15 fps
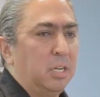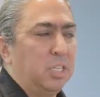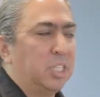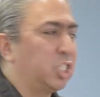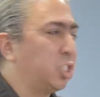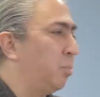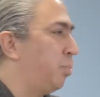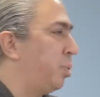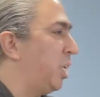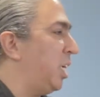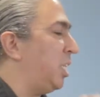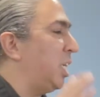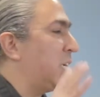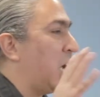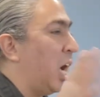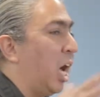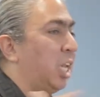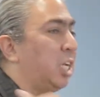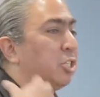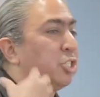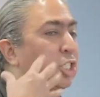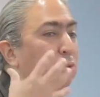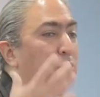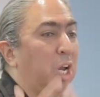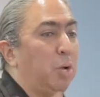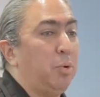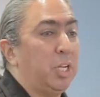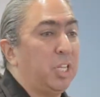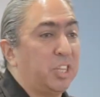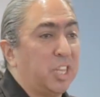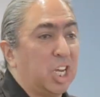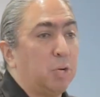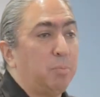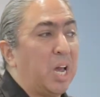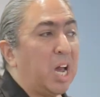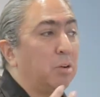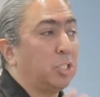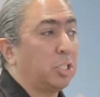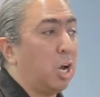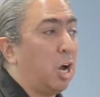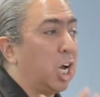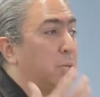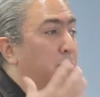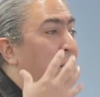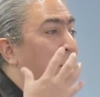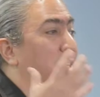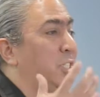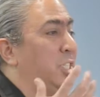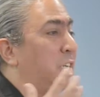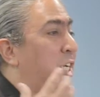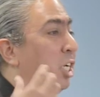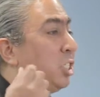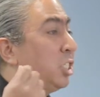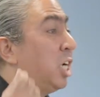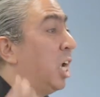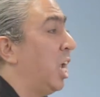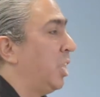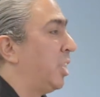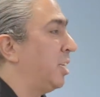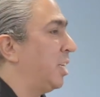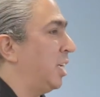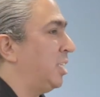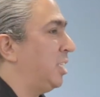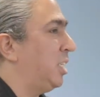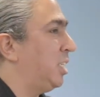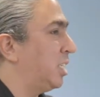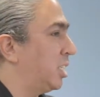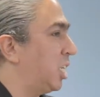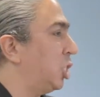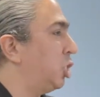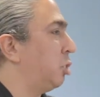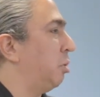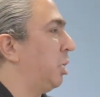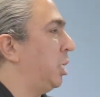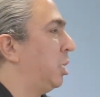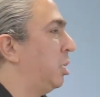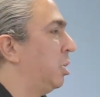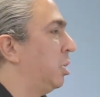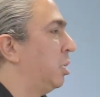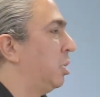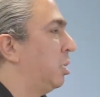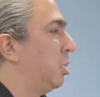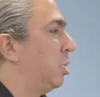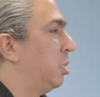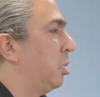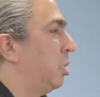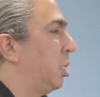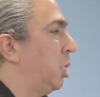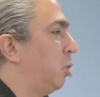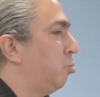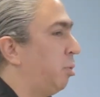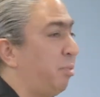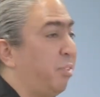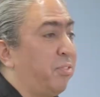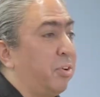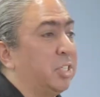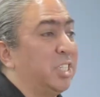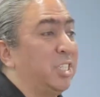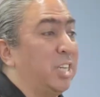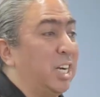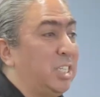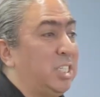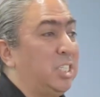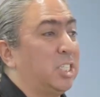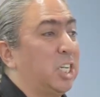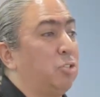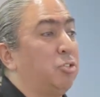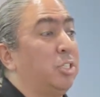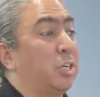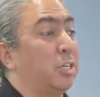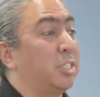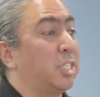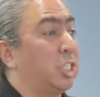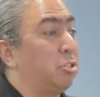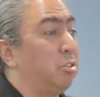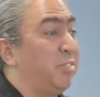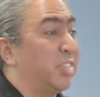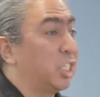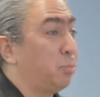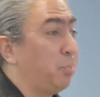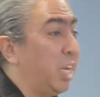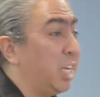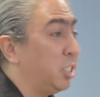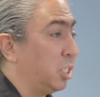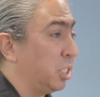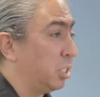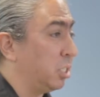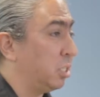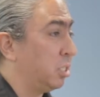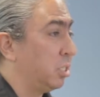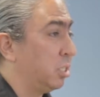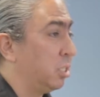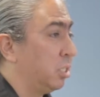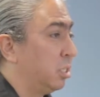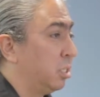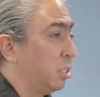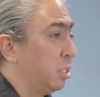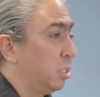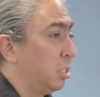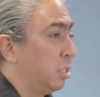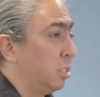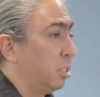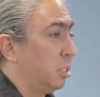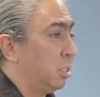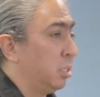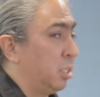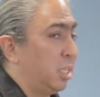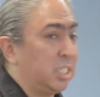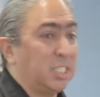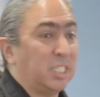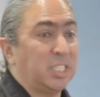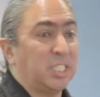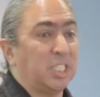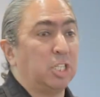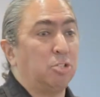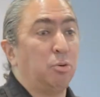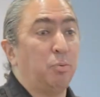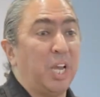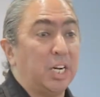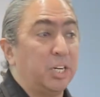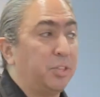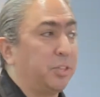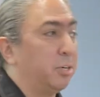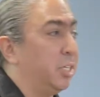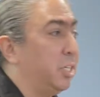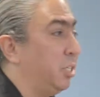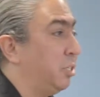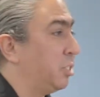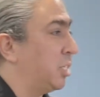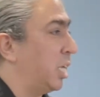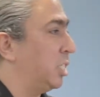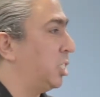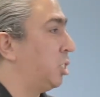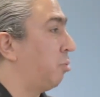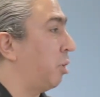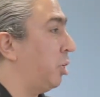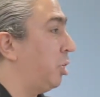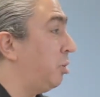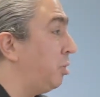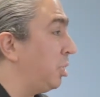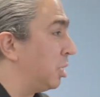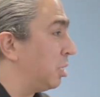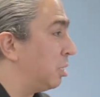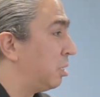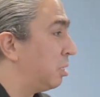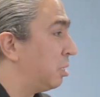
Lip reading: This completely colors the way we think about, talk about, and teach the 19th century. We refer to the 19th century as our century of expansion. This is the century we added 30 new states to our union.